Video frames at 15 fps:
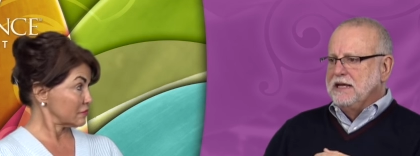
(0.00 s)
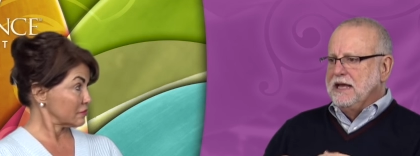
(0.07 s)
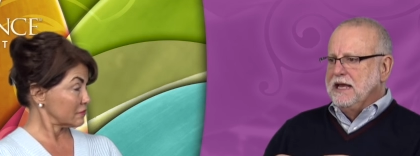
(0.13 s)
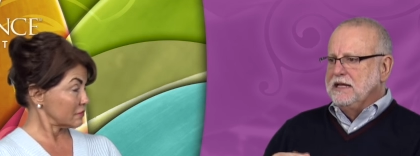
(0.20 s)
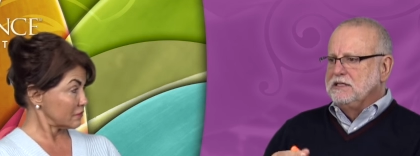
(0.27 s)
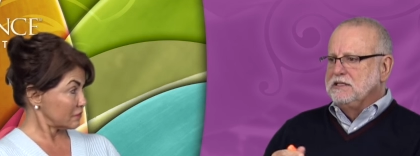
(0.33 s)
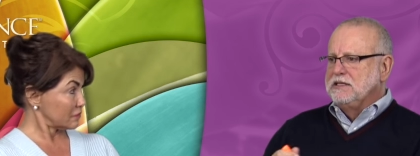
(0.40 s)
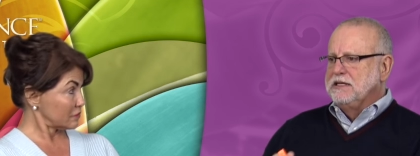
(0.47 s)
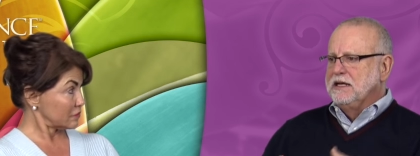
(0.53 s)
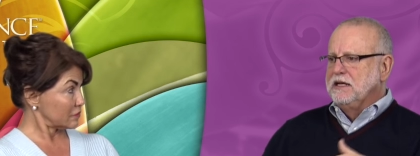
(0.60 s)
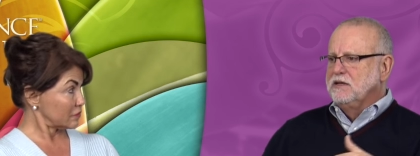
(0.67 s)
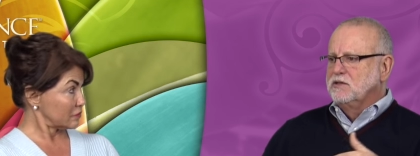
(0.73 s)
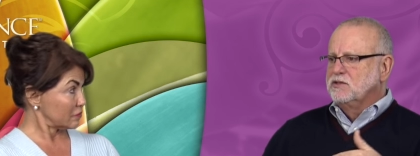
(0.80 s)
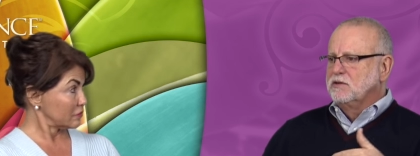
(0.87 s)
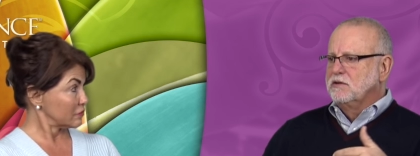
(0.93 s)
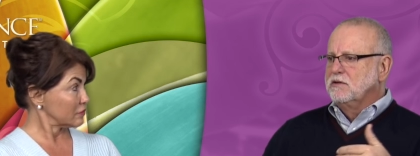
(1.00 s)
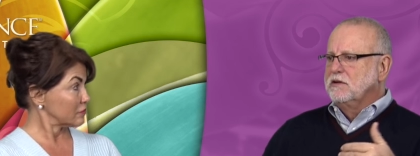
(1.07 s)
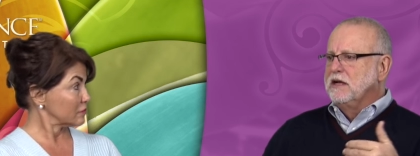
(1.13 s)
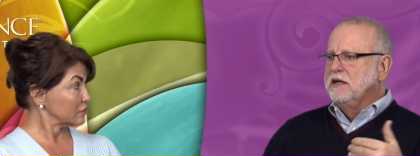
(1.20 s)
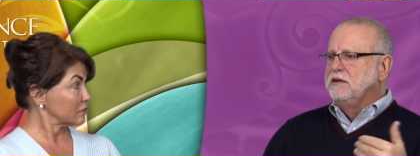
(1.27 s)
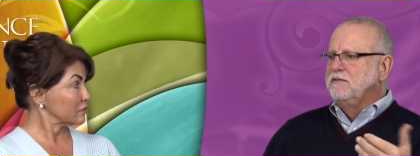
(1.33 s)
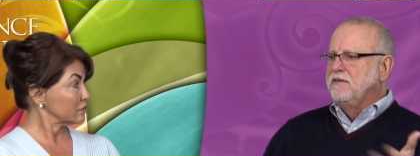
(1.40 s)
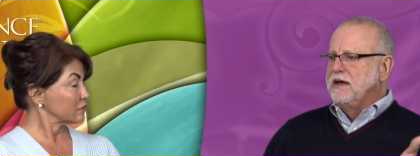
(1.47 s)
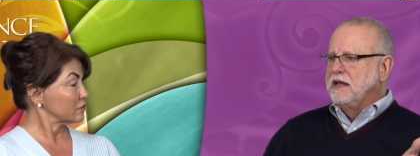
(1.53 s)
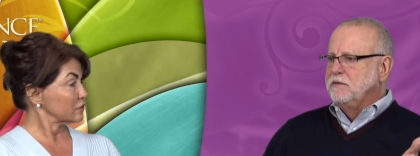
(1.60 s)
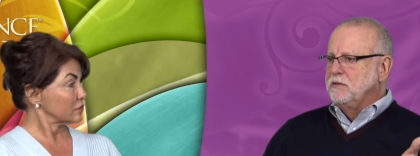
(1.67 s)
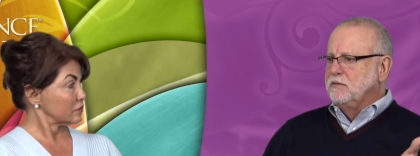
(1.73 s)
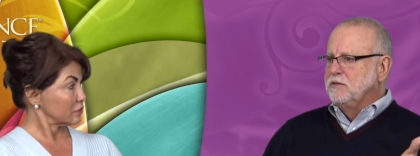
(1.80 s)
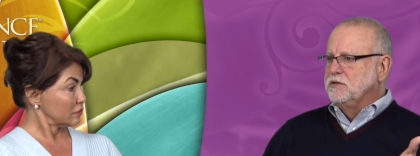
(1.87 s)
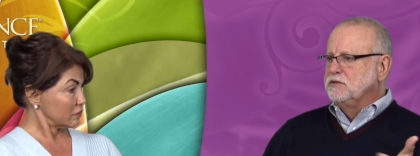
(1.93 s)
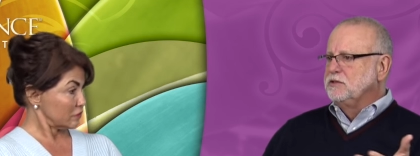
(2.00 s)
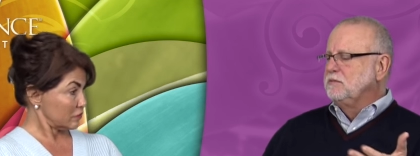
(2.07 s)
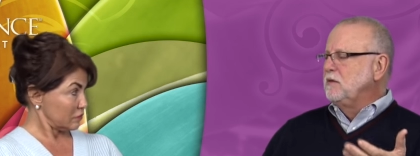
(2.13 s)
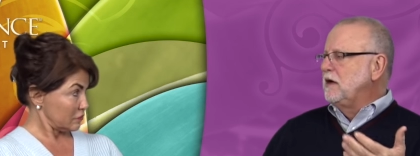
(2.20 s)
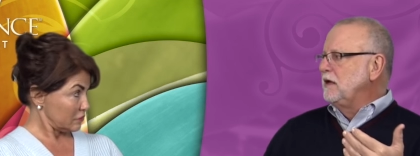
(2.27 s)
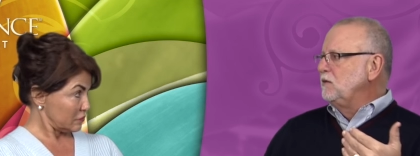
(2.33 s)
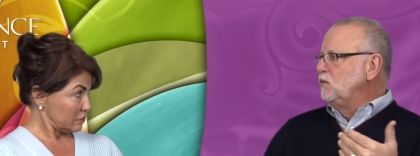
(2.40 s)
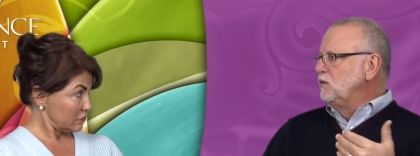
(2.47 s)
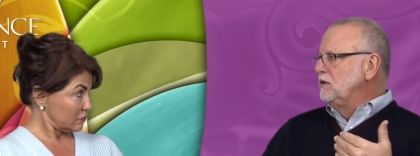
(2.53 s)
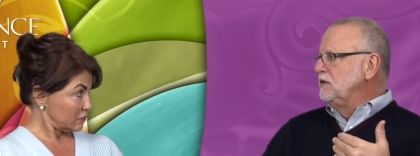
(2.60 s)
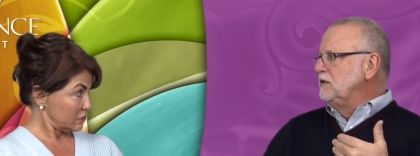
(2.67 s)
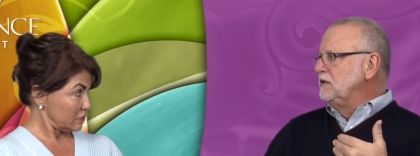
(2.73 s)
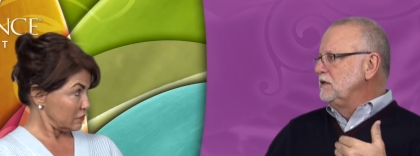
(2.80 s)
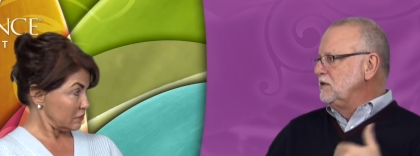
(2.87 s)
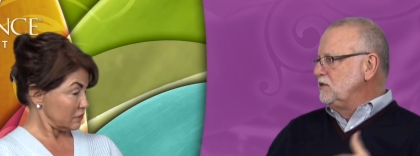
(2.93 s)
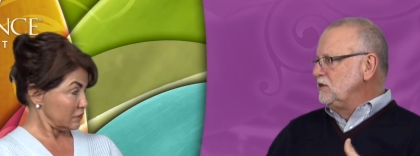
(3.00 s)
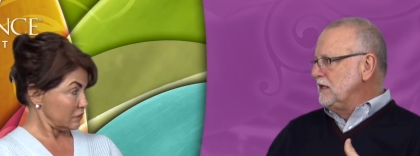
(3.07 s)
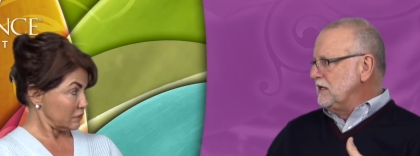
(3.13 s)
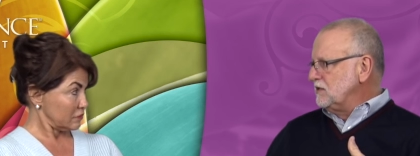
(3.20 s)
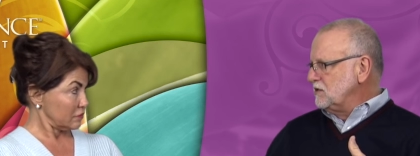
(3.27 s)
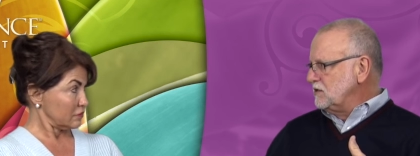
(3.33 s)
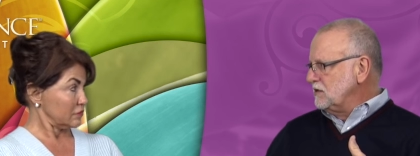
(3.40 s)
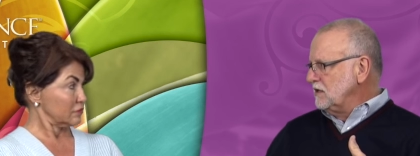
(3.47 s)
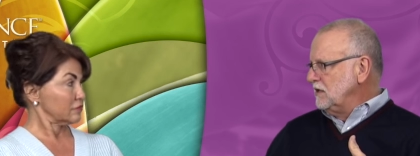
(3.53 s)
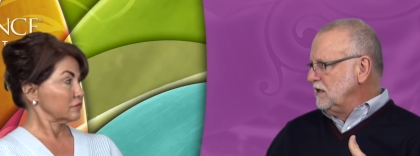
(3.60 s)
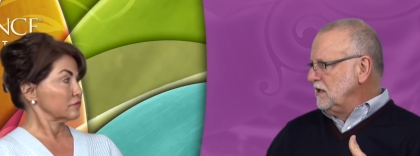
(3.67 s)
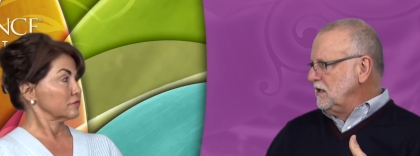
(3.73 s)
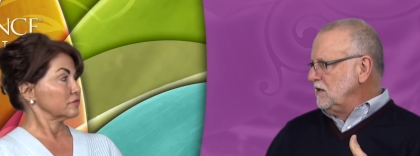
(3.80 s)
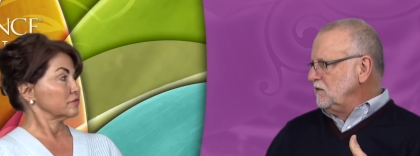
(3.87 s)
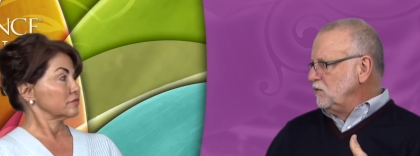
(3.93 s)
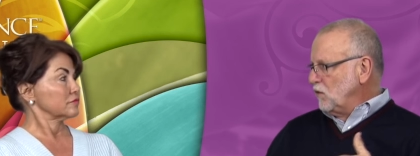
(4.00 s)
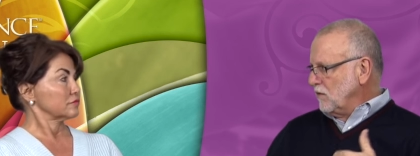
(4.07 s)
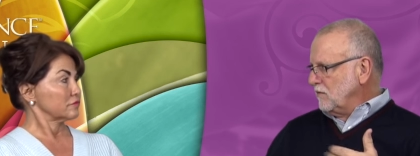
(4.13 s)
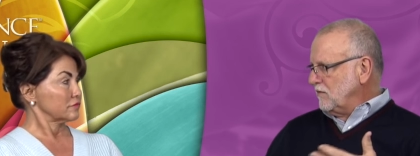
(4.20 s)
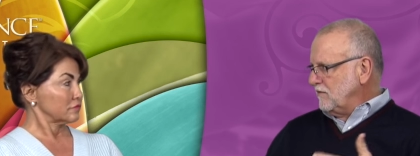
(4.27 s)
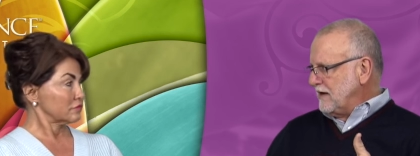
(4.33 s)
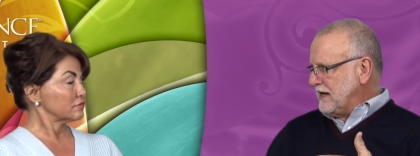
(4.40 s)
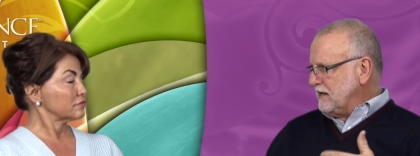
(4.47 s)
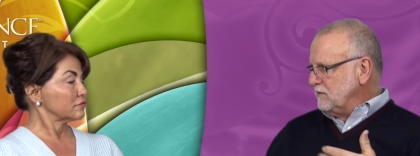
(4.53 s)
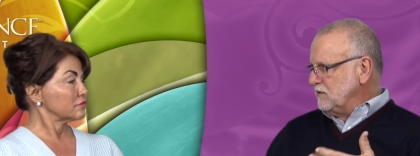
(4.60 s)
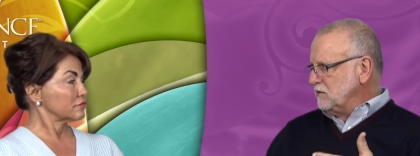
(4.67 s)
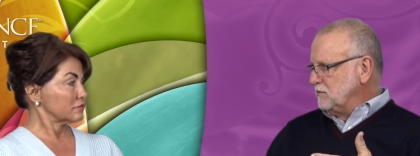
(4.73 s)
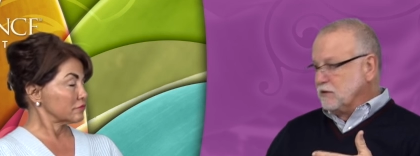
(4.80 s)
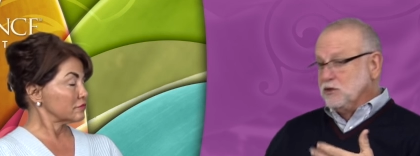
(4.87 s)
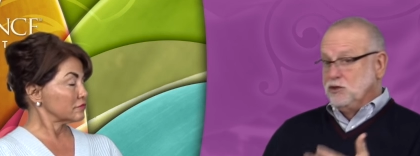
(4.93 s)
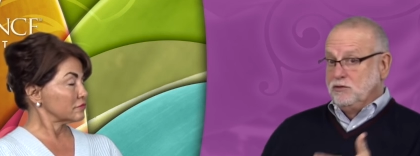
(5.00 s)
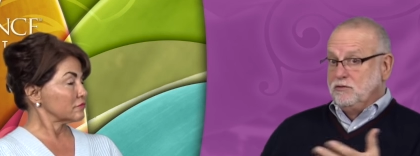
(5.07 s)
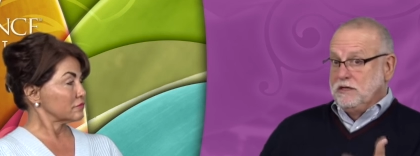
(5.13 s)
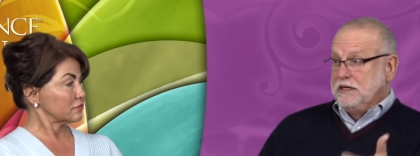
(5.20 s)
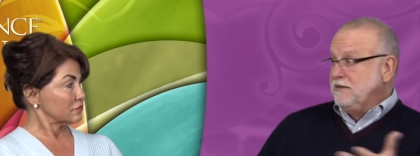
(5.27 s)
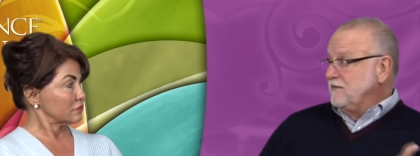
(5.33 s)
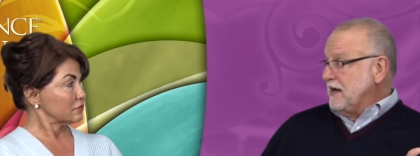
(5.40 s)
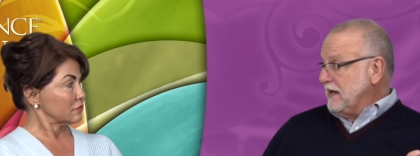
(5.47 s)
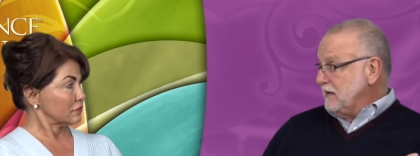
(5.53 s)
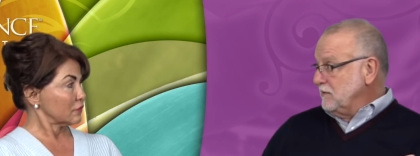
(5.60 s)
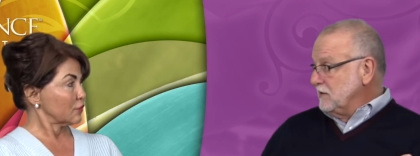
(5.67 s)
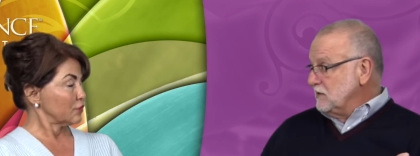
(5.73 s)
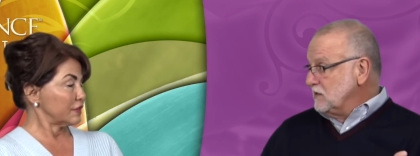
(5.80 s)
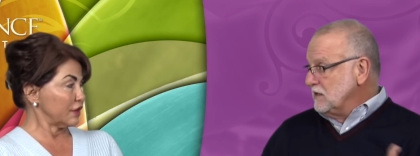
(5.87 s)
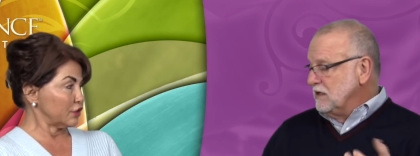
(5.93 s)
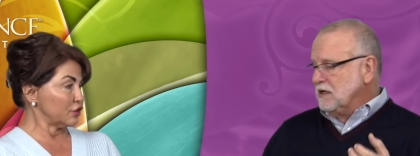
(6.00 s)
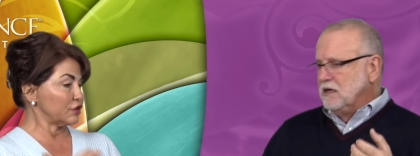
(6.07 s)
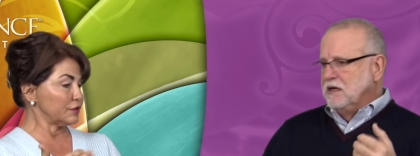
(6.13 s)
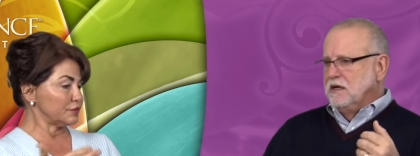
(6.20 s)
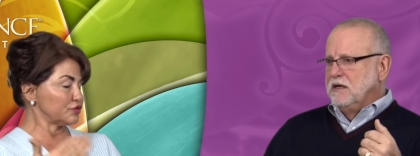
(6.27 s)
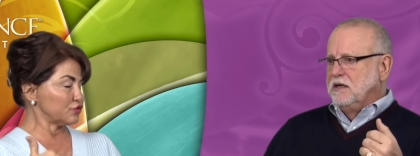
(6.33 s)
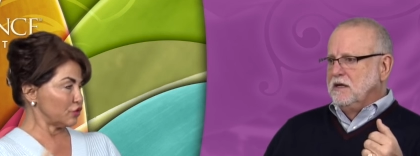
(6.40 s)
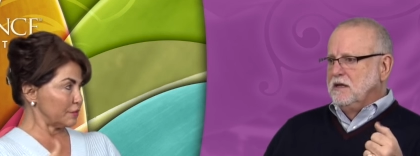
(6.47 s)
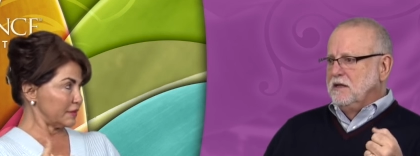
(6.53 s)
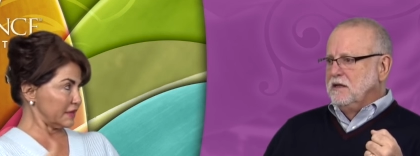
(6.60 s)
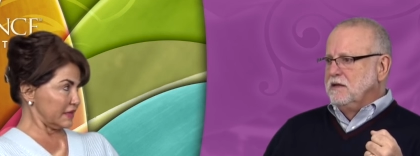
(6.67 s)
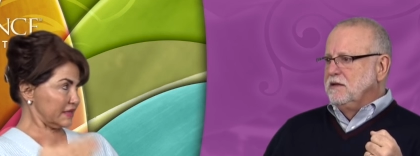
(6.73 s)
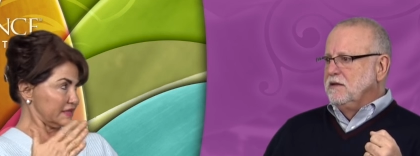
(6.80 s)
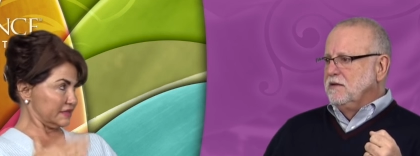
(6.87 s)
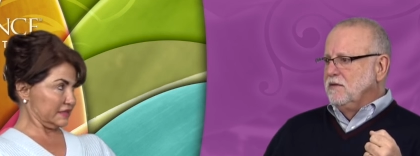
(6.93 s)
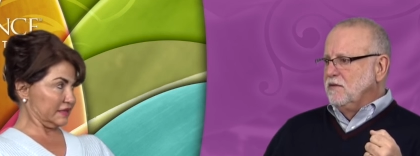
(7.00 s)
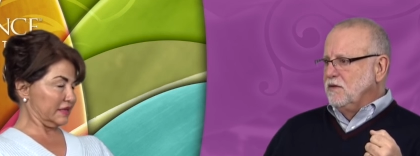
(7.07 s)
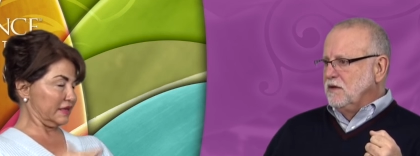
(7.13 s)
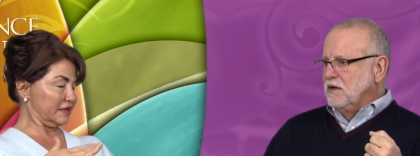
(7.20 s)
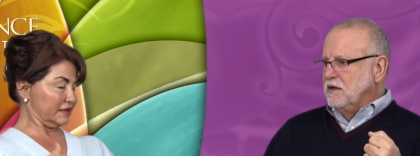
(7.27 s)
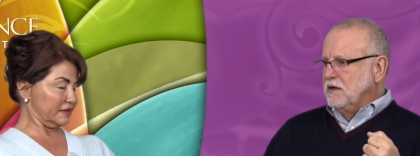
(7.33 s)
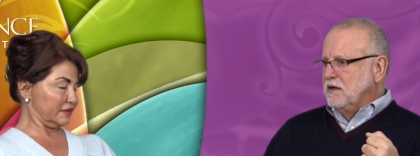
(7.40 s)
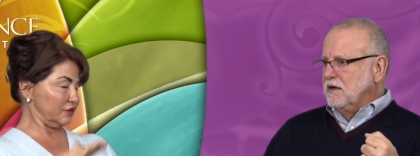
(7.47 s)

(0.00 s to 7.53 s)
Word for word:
Speaker 1: they had to take a certain kind of vitamin because their body wouldn't digest normal vitamins, but mm-hmm. you need vitamins.
Speaker 2: They couldn't absorb it because it, it,